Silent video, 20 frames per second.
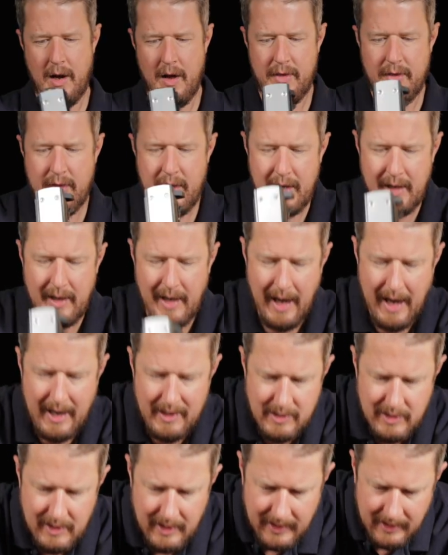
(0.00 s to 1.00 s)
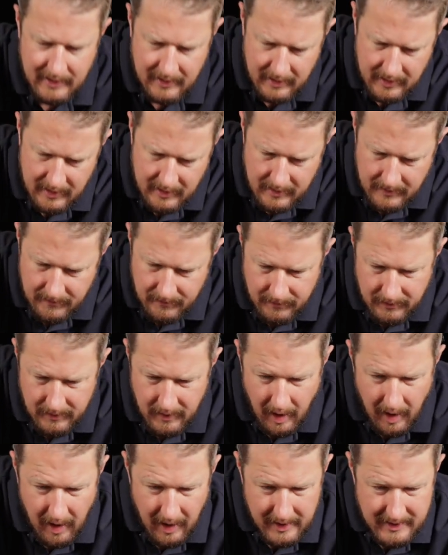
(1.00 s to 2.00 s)
I think actually,
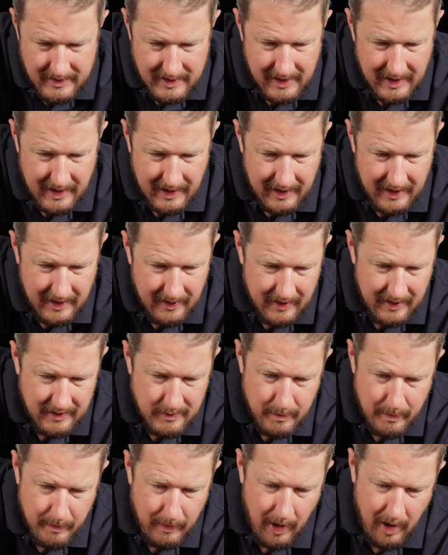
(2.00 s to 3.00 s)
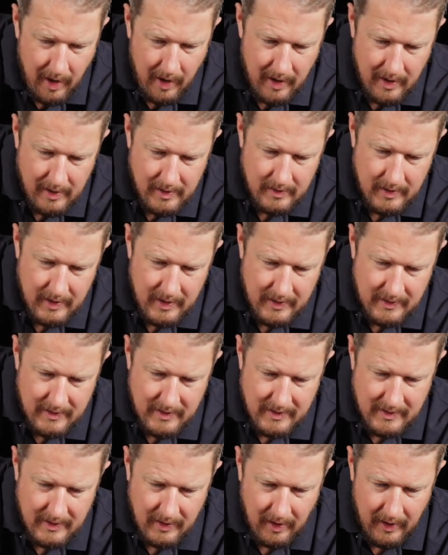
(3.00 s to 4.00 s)
ideally, this part is
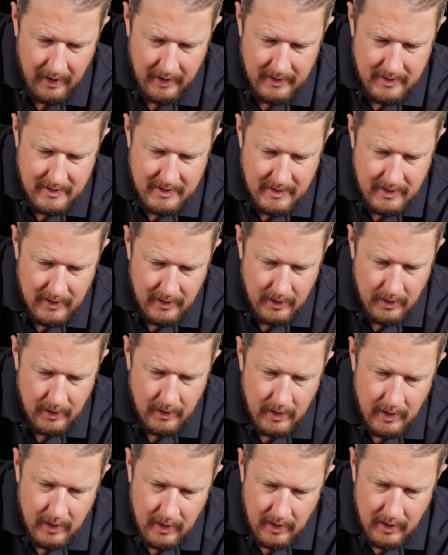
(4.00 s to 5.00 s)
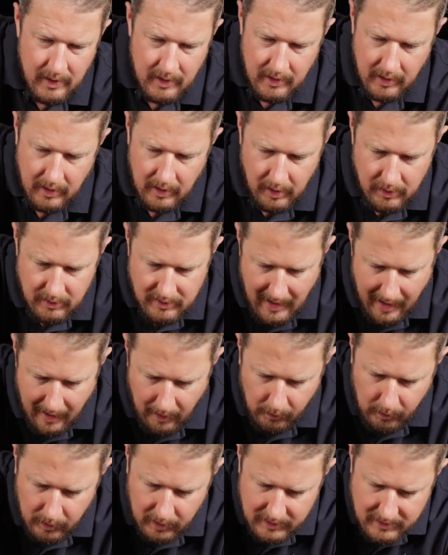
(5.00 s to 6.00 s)
designed to go
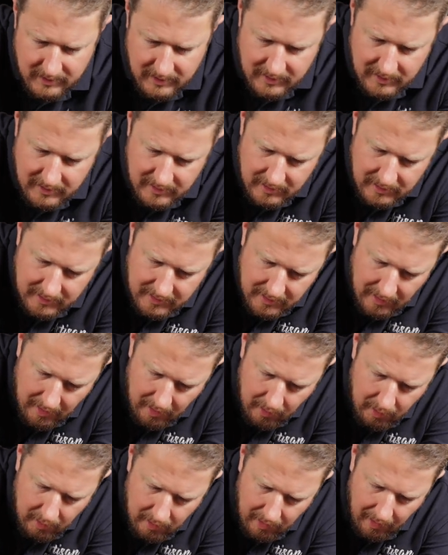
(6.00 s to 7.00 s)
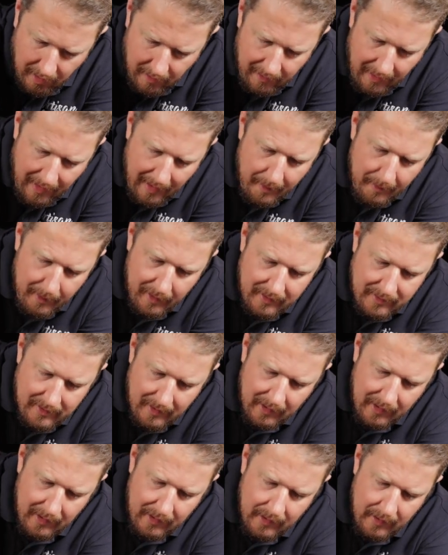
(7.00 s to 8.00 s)
downwards, so like that
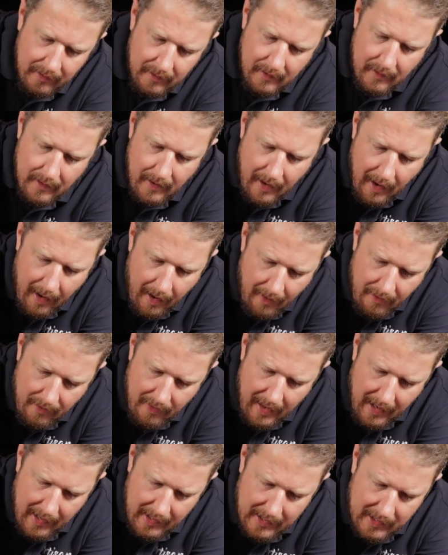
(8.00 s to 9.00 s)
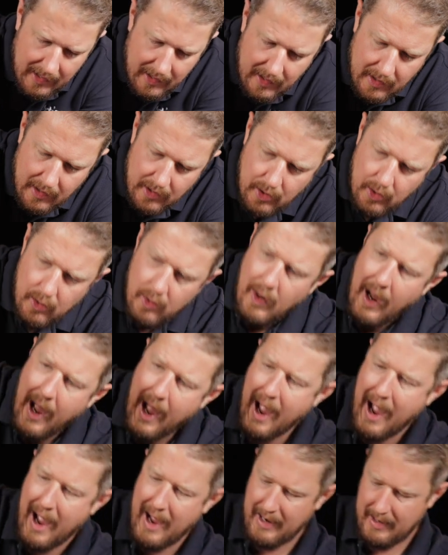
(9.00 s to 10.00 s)
basically, and then you
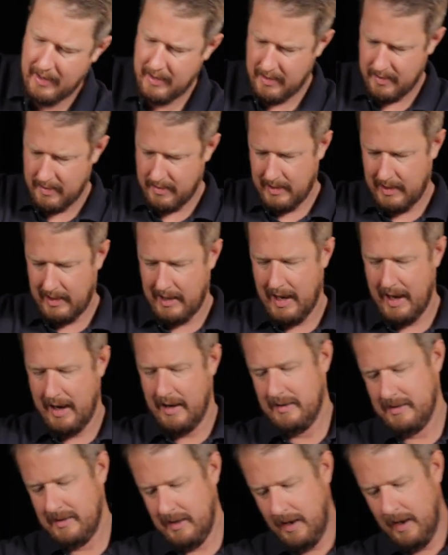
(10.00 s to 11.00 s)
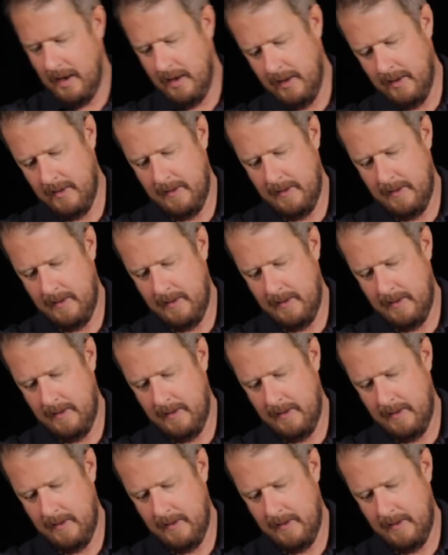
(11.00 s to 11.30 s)
hang the laser